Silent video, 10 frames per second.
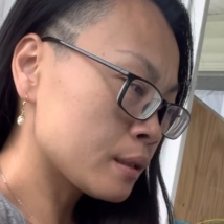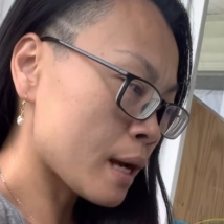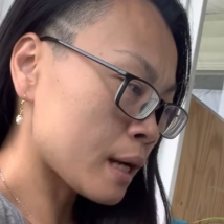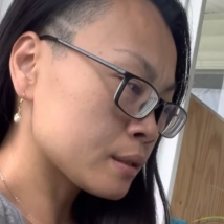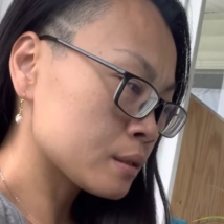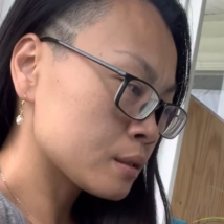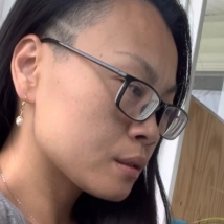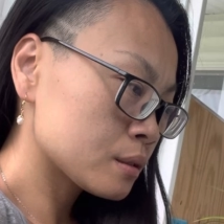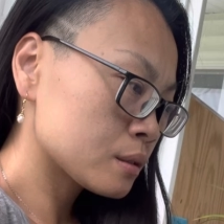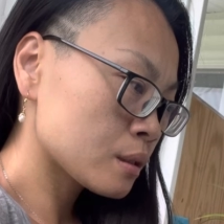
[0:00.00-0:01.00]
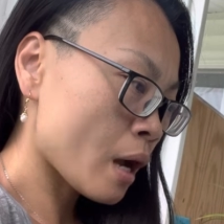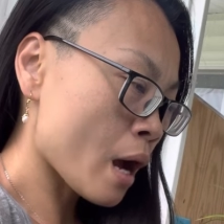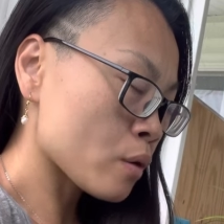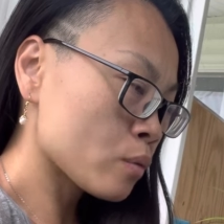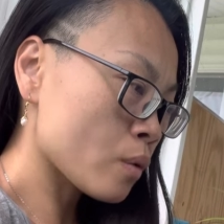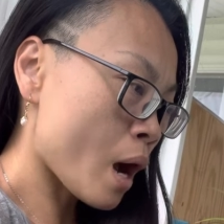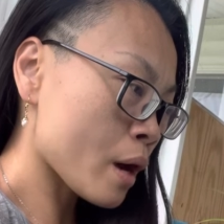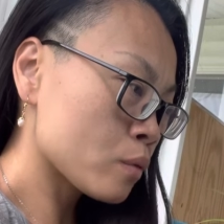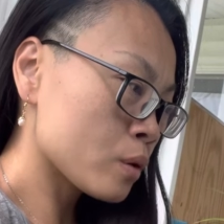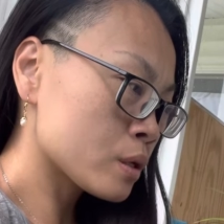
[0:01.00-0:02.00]
that I
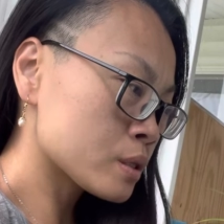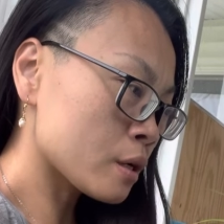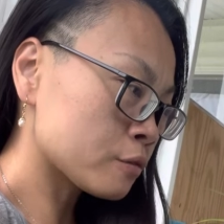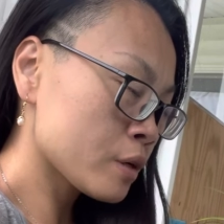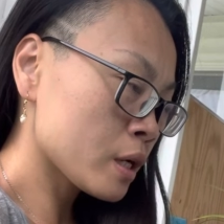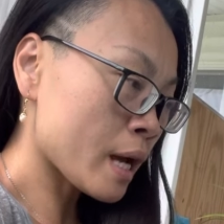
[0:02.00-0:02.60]
I was afraid.